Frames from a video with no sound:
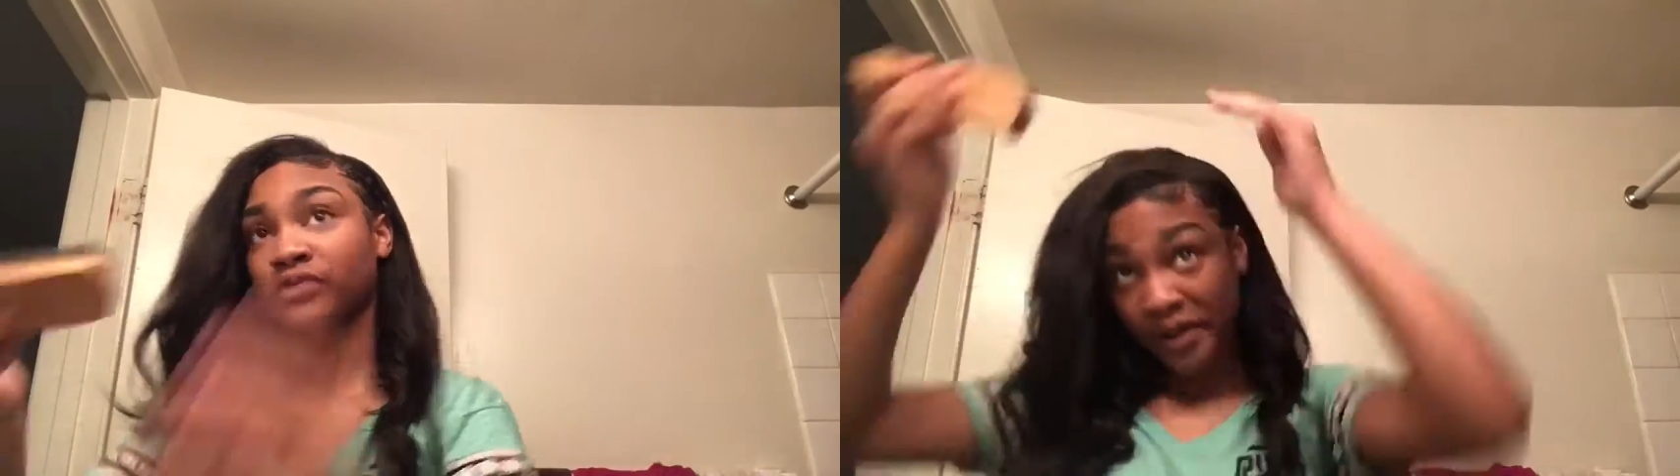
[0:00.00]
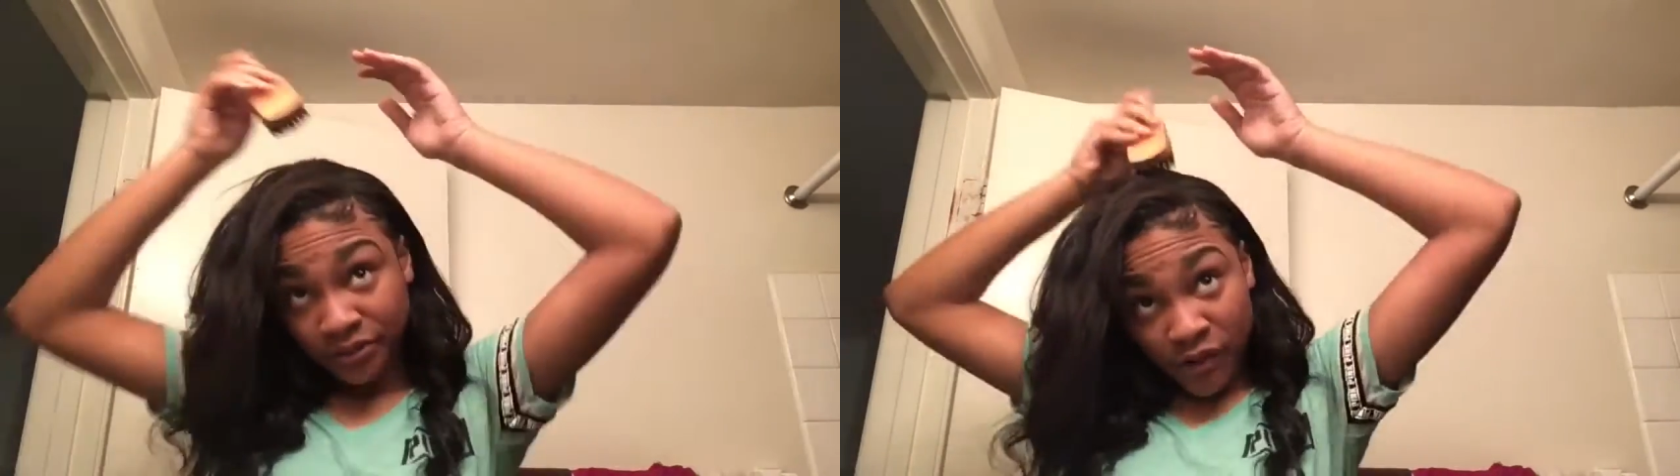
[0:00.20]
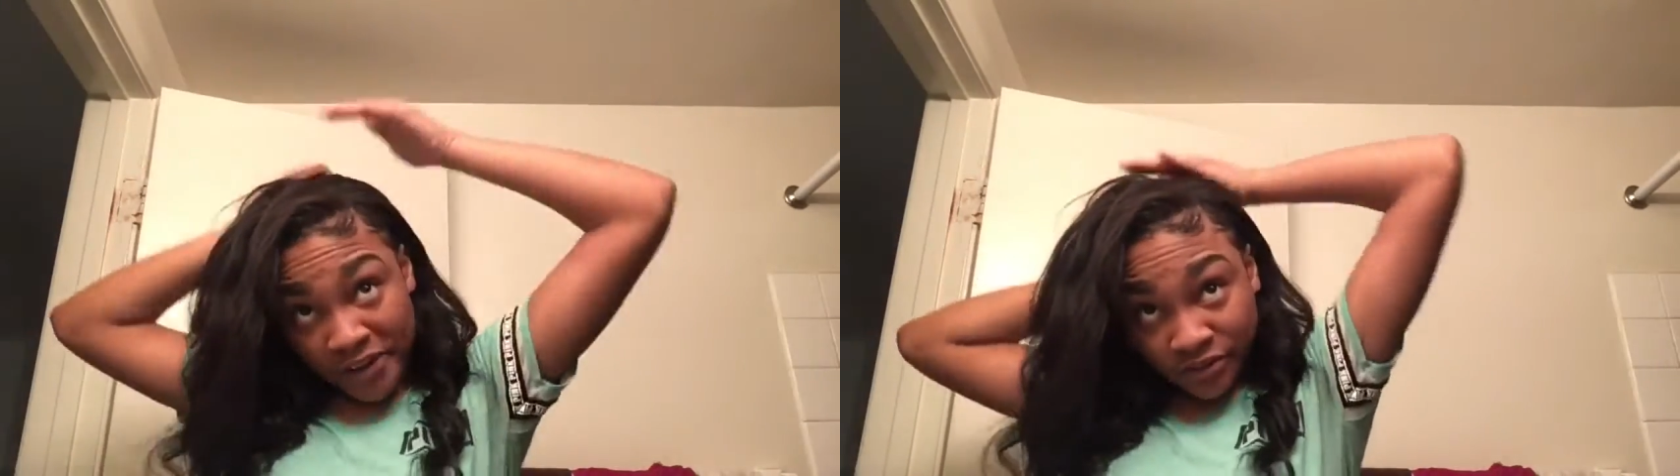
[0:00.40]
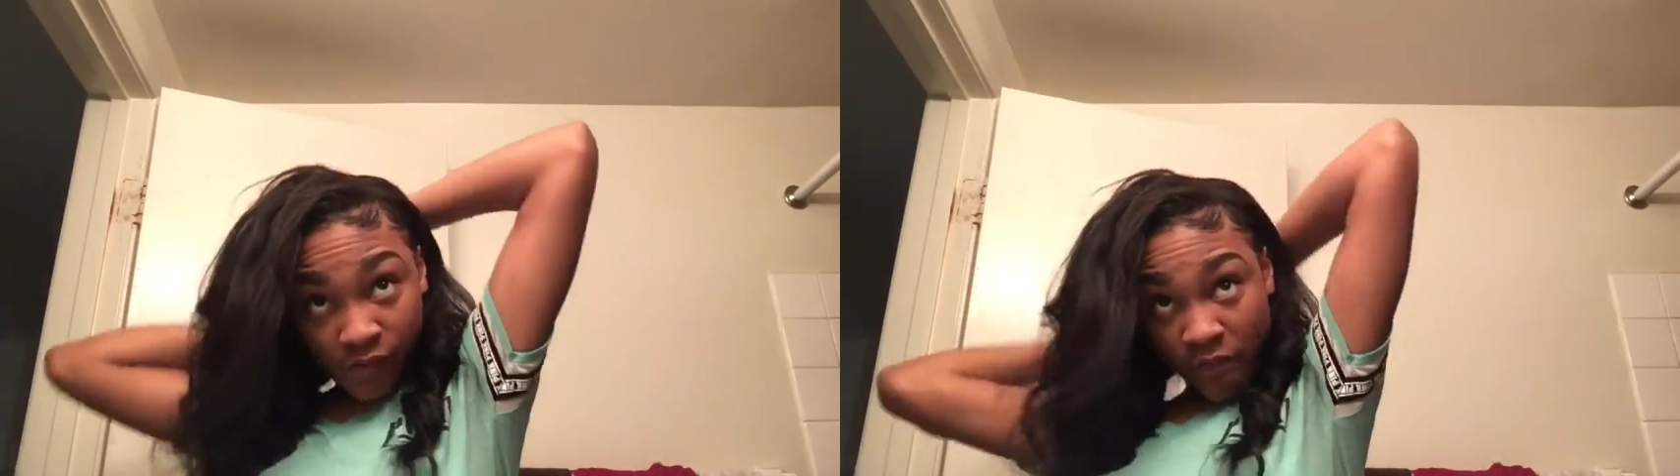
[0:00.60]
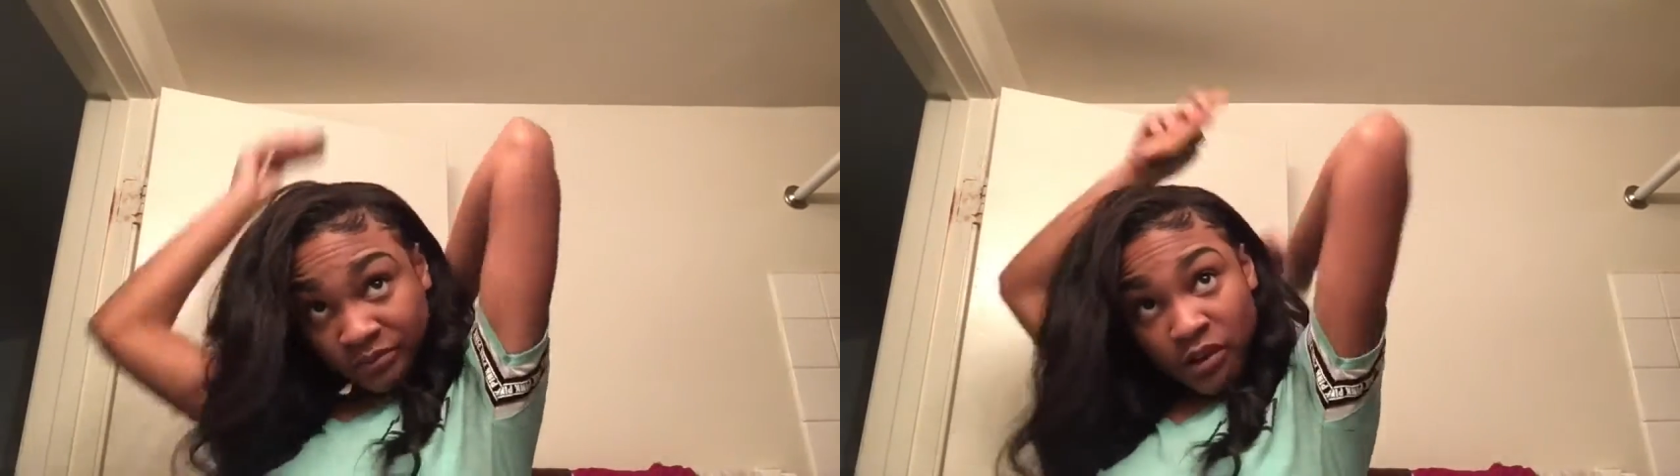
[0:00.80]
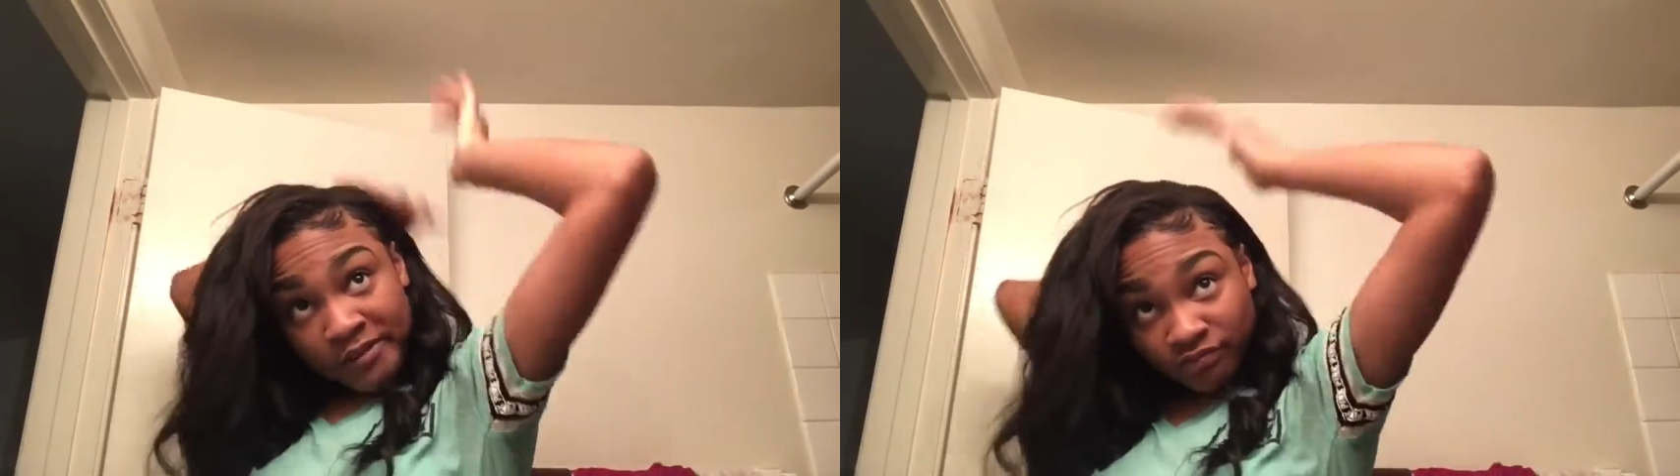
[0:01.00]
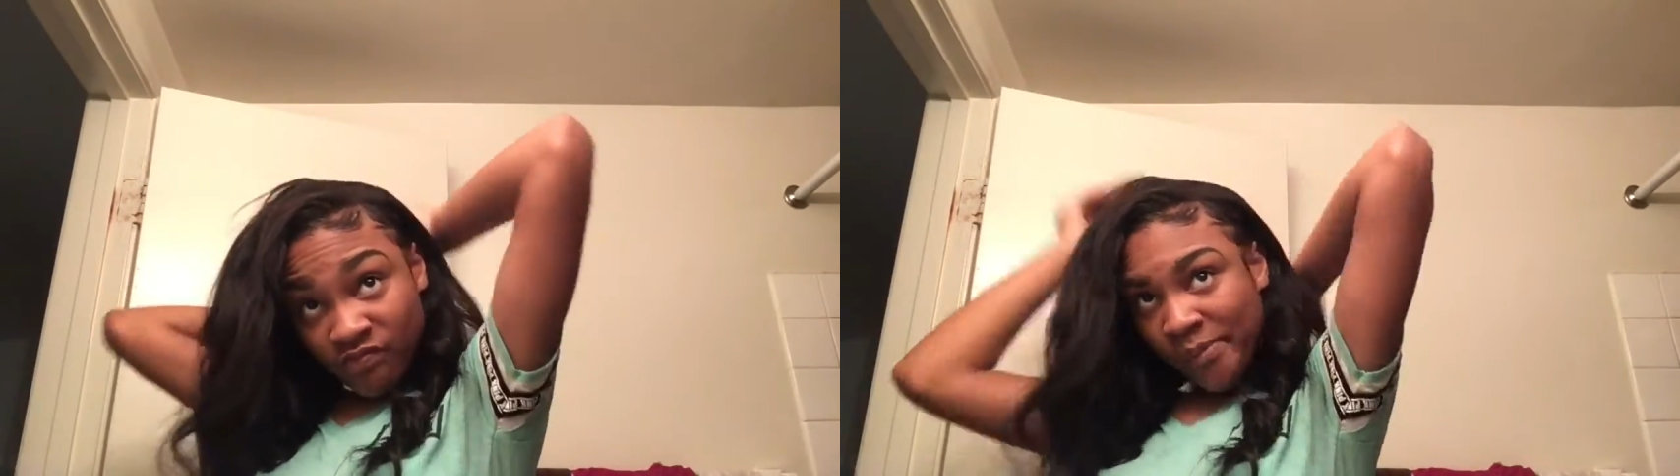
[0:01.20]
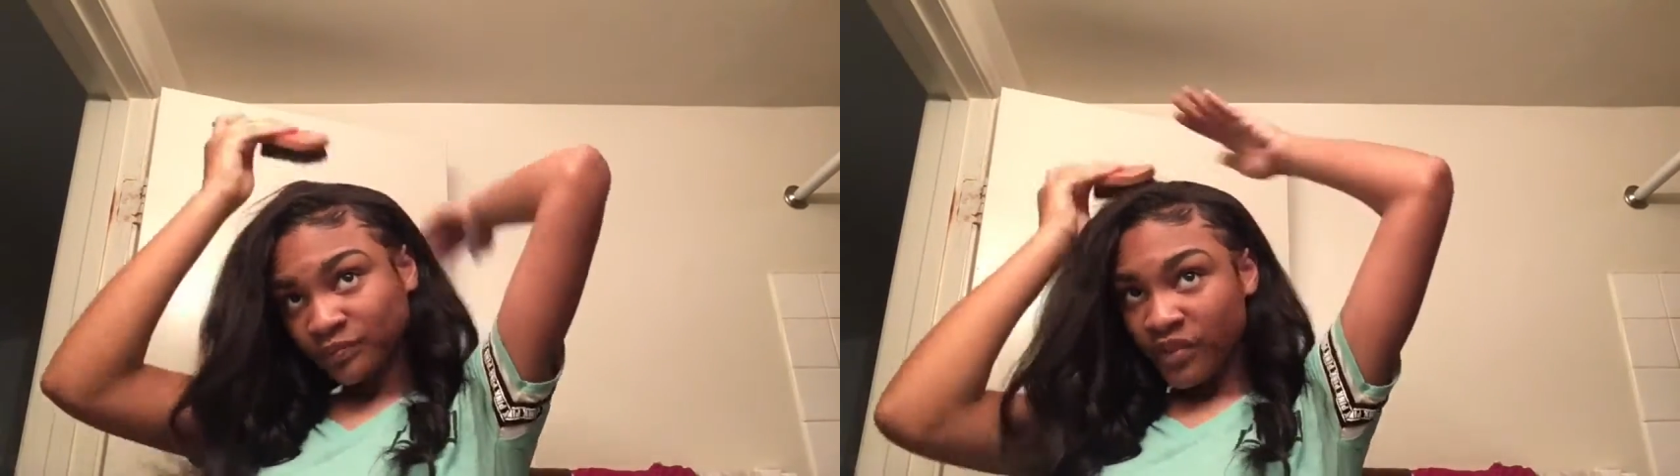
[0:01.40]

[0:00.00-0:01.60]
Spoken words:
in my edge control